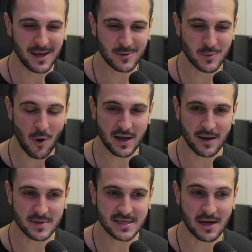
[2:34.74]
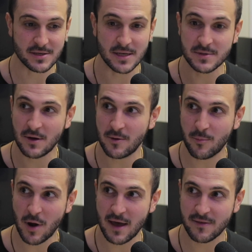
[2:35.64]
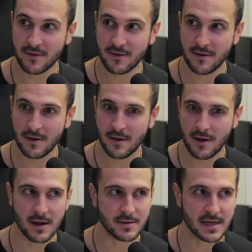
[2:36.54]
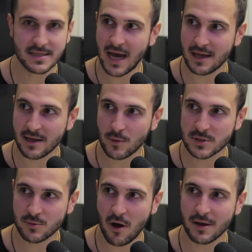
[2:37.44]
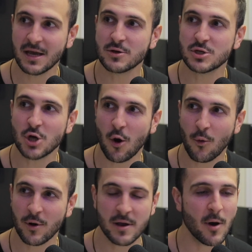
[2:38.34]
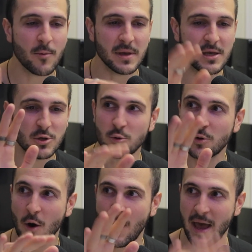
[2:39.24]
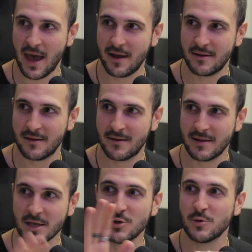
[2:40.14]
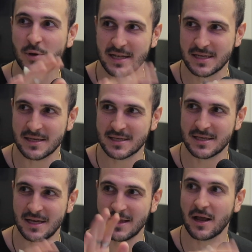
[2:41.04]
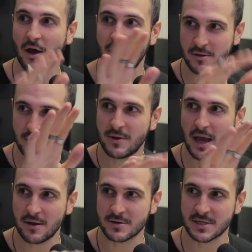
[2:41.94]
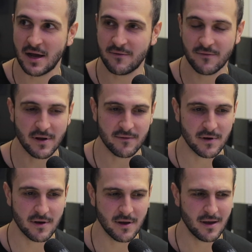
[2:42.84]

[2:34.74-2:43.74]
was walking up the stairs and he was out of breath. And I was like, Dad, what's wrong? He goes, don't worry about me. You go ahead. You get to the seat. You get your stuff, whatever.